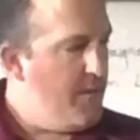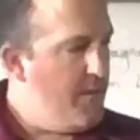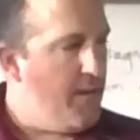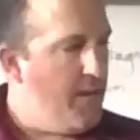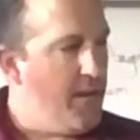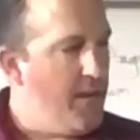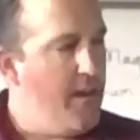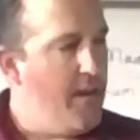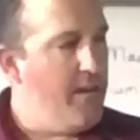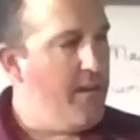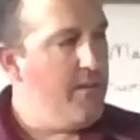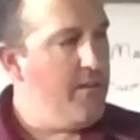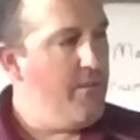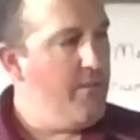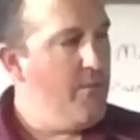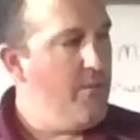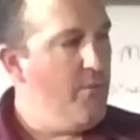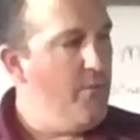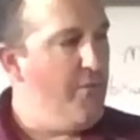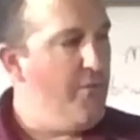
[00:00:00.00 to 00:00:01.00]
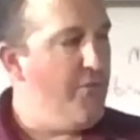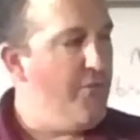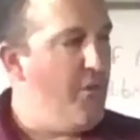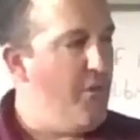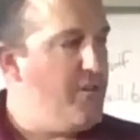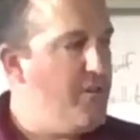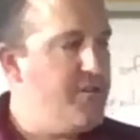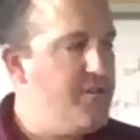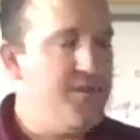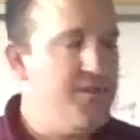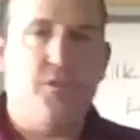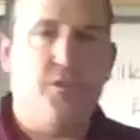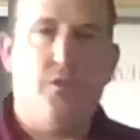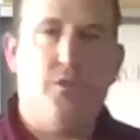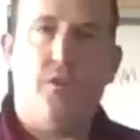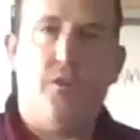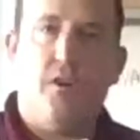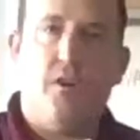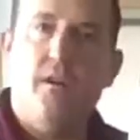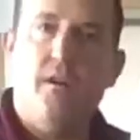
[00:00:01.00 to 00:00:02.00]
Again, refer to
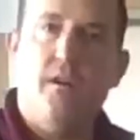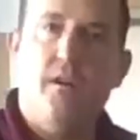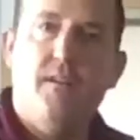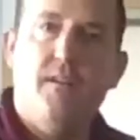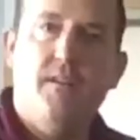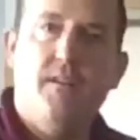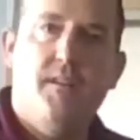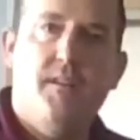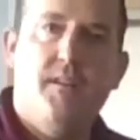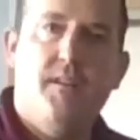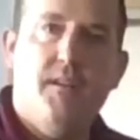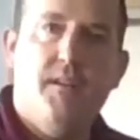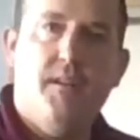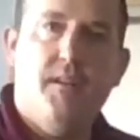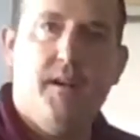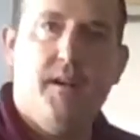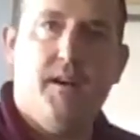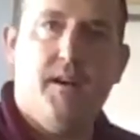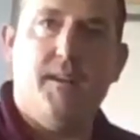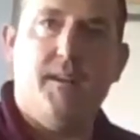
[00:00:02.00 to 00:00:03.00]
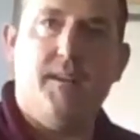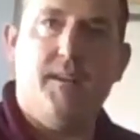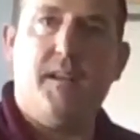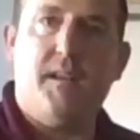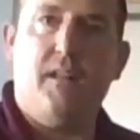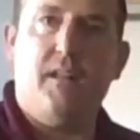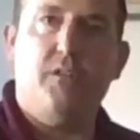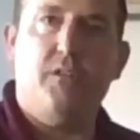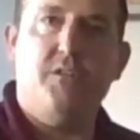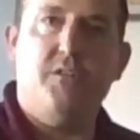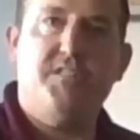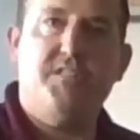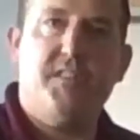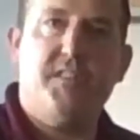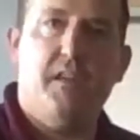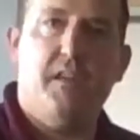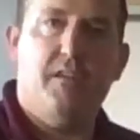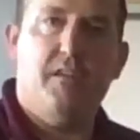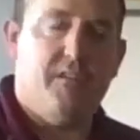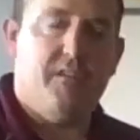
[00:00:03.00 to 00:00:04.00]
your color
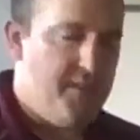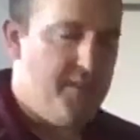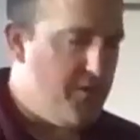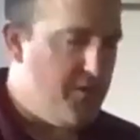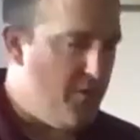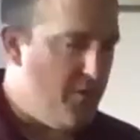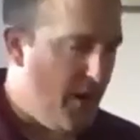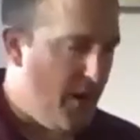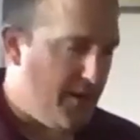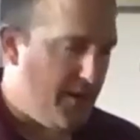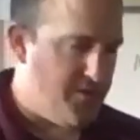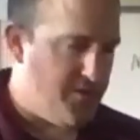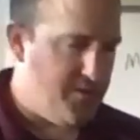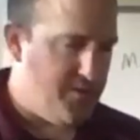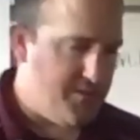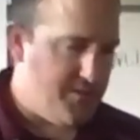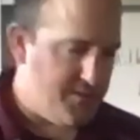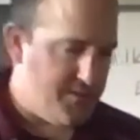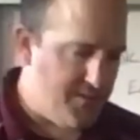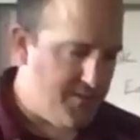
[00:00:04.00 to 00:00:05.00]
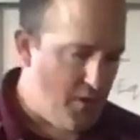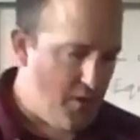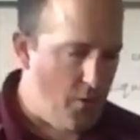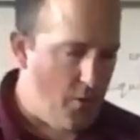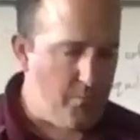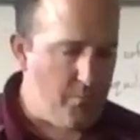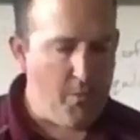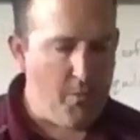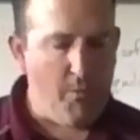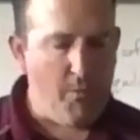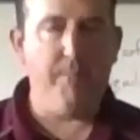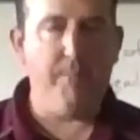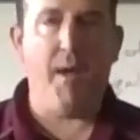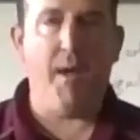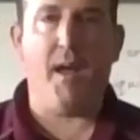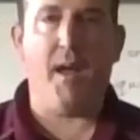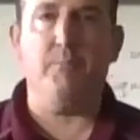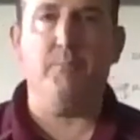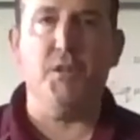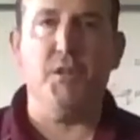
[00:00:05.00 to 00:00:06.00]
scale in the directions. Oh, we went
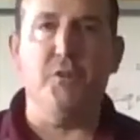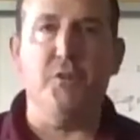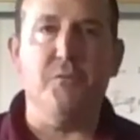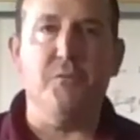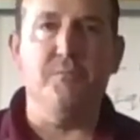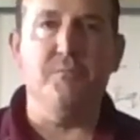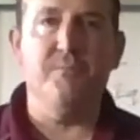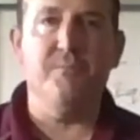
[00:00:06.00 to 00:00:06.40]
back blue.